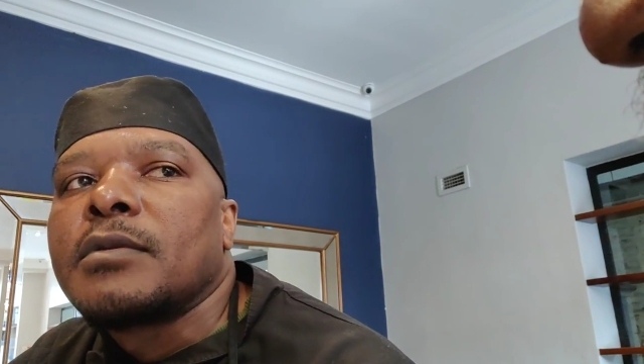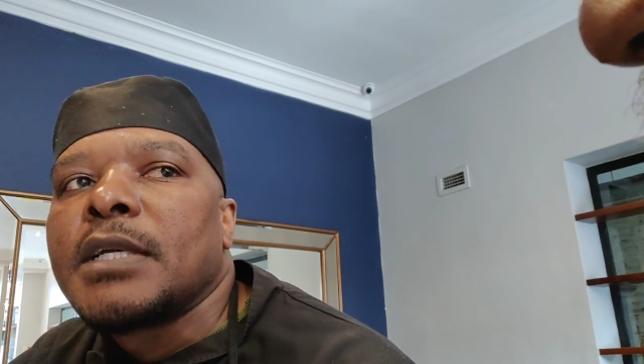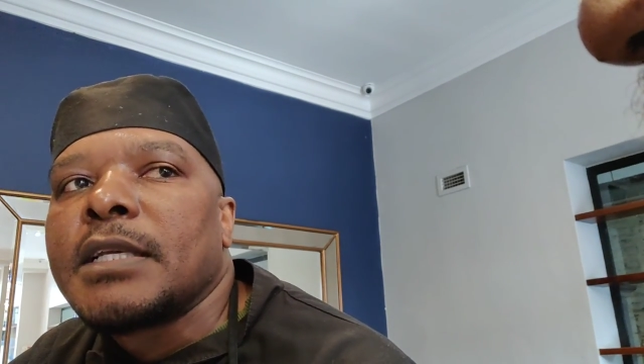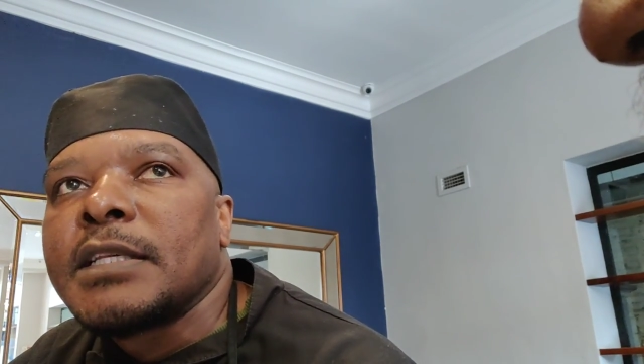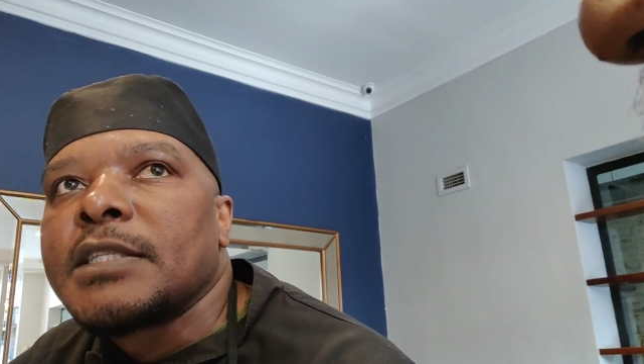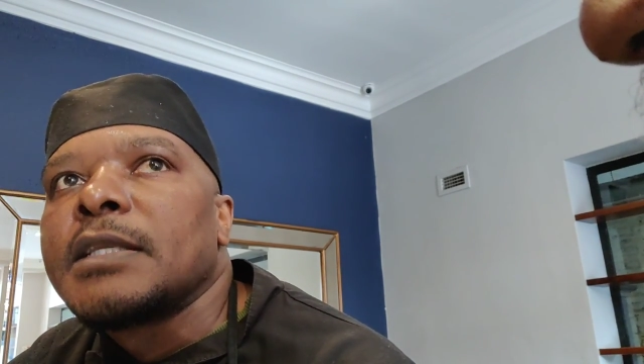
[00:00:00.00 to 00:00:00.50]

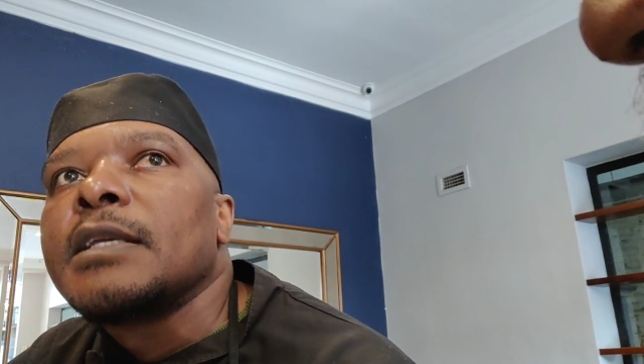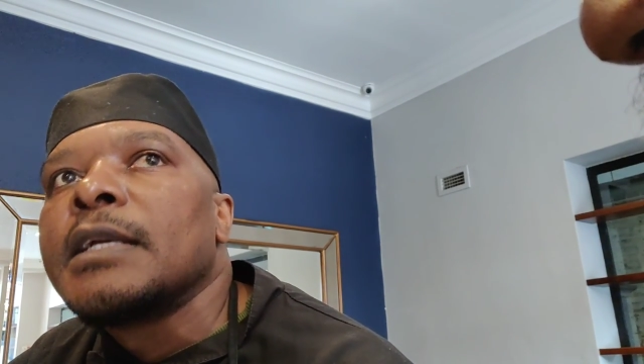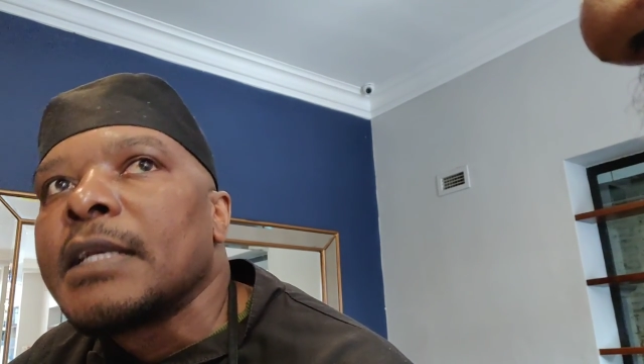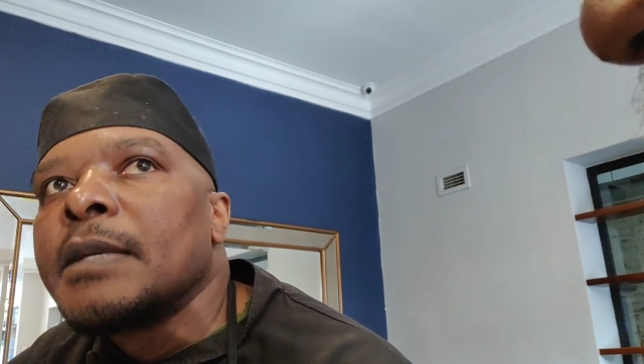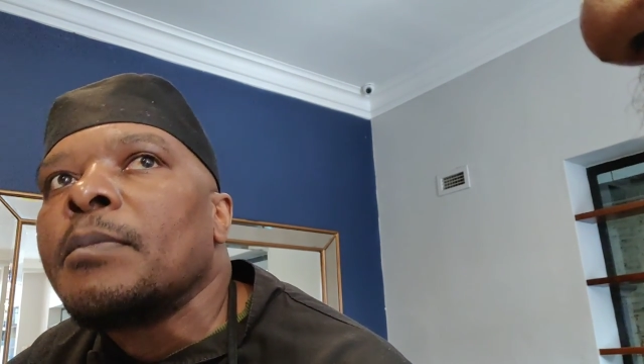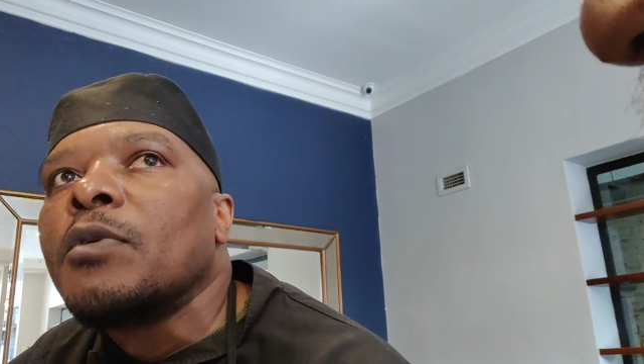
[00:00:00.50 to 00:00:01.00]
Like it's
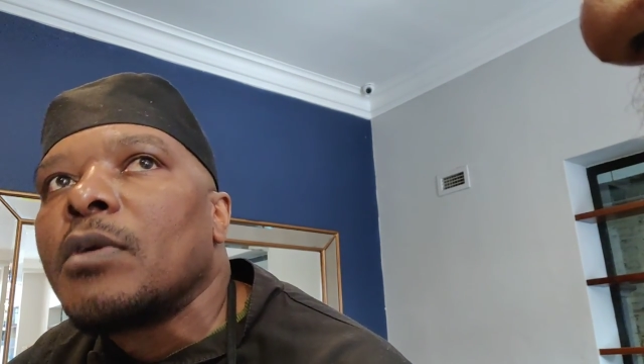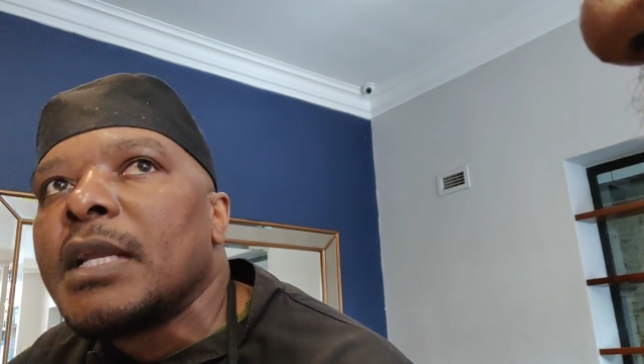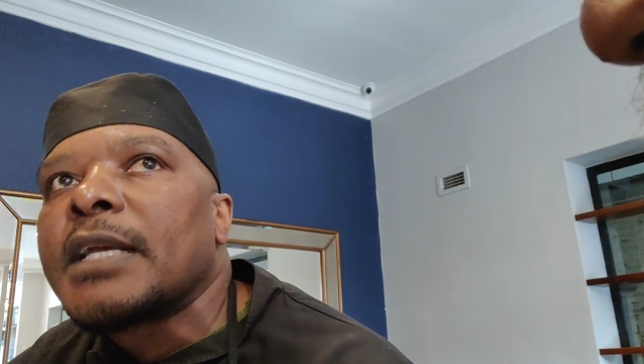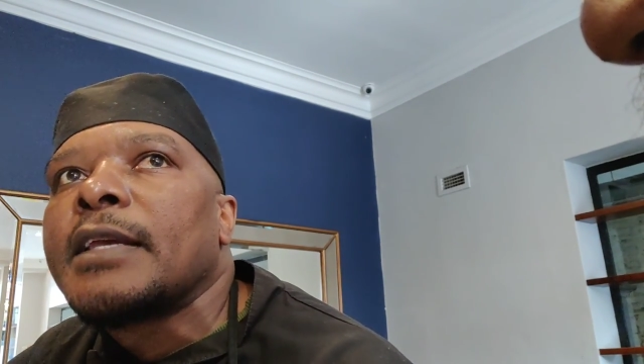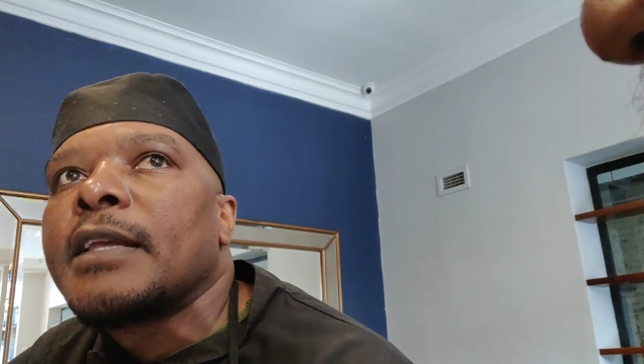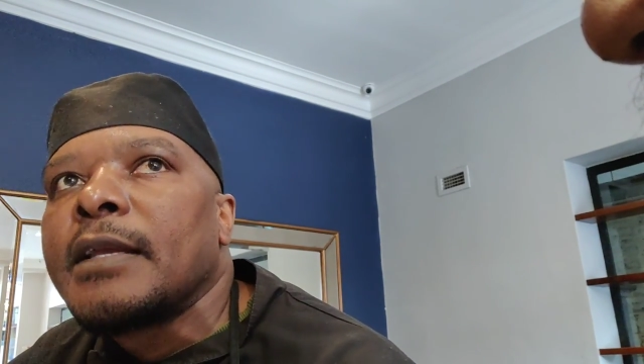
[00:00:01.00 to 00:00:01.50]
uh, more
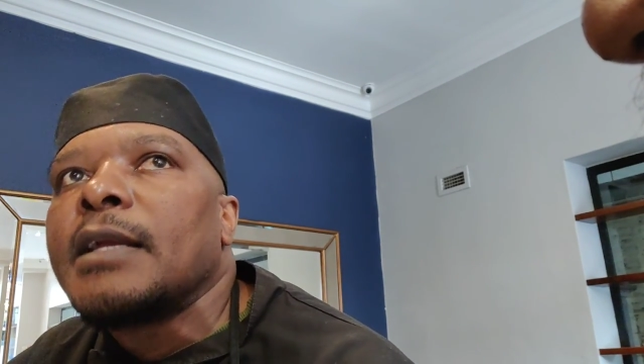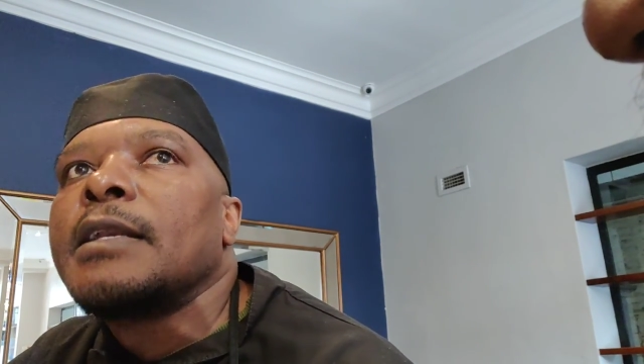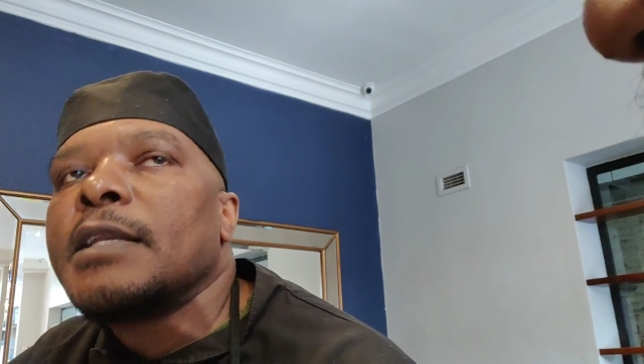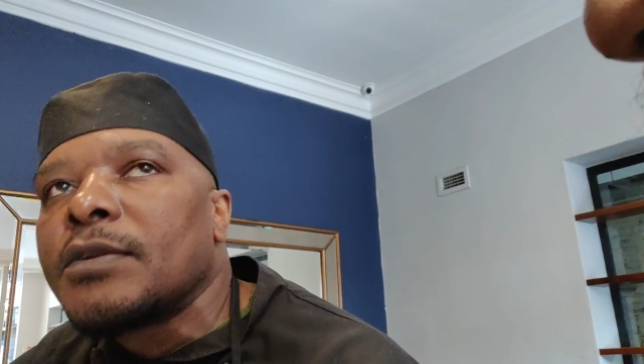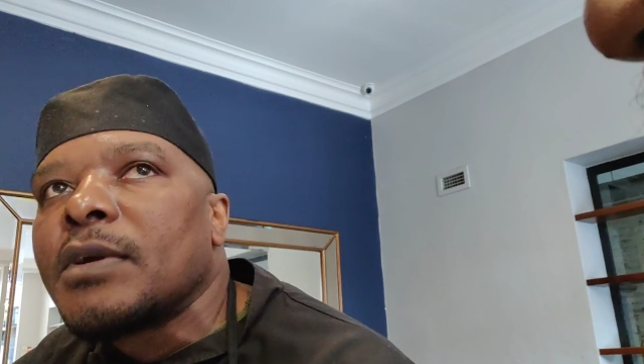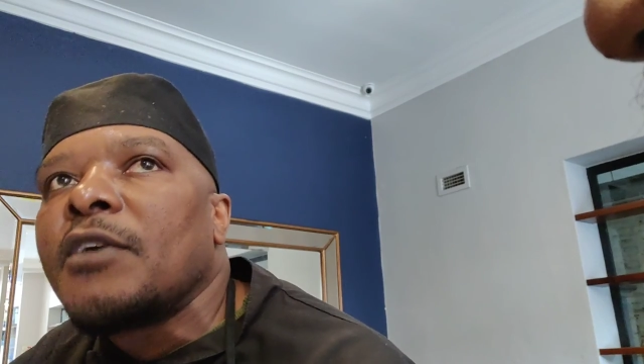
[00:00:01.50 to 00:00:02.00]
like a
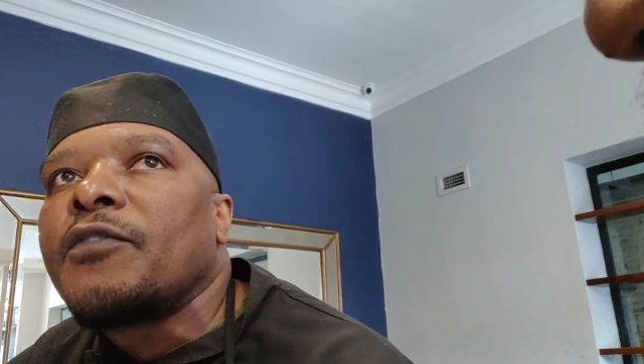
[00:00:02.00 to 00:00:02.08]
little